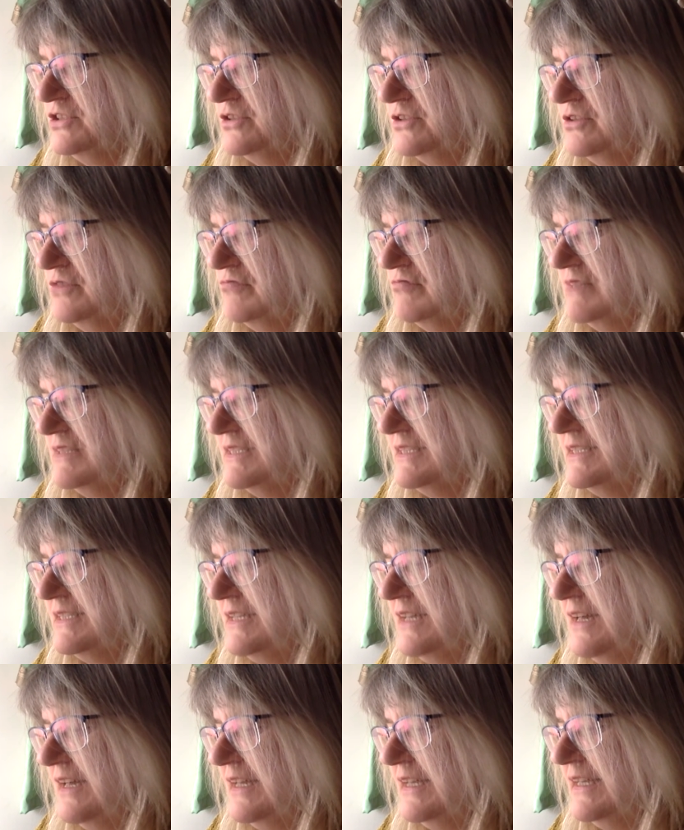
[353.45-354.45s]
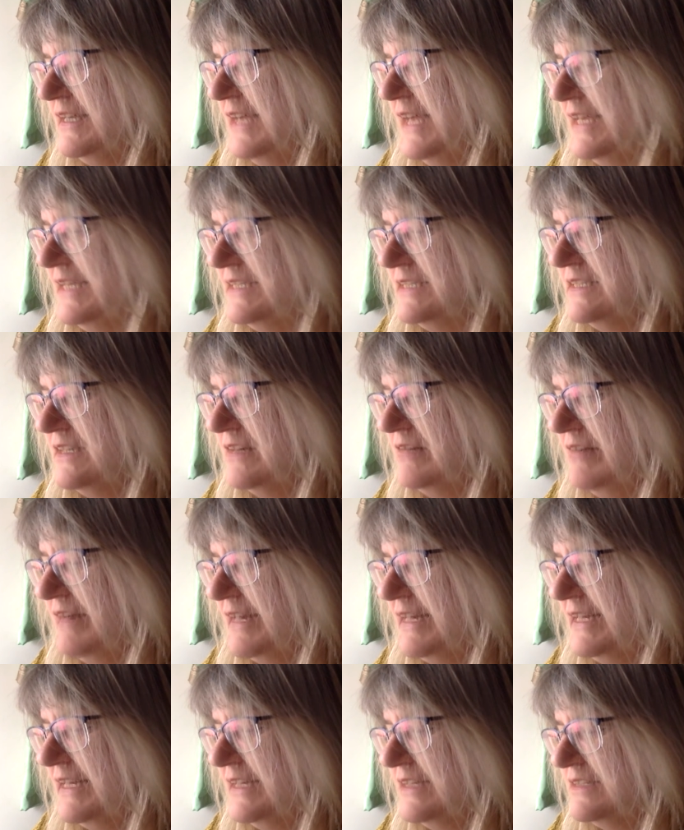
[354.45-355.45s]
on a rusty iron gate
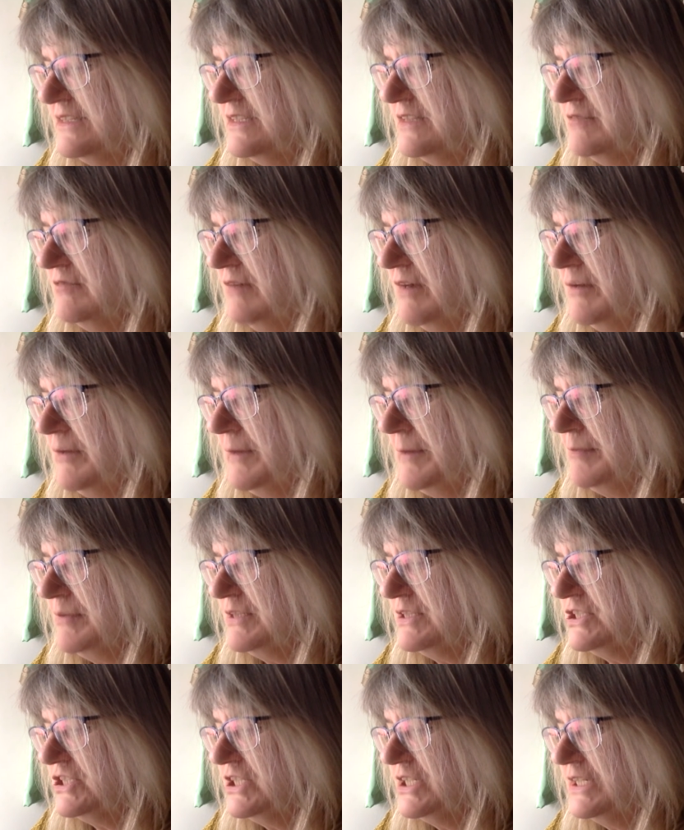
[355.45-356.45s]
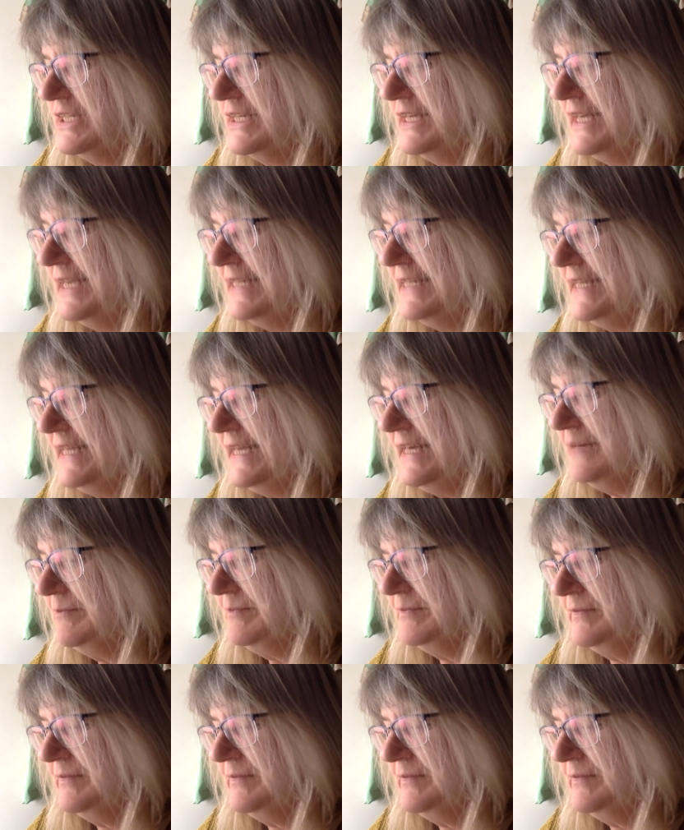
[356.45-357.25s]
directly under the railway bridge. "In here."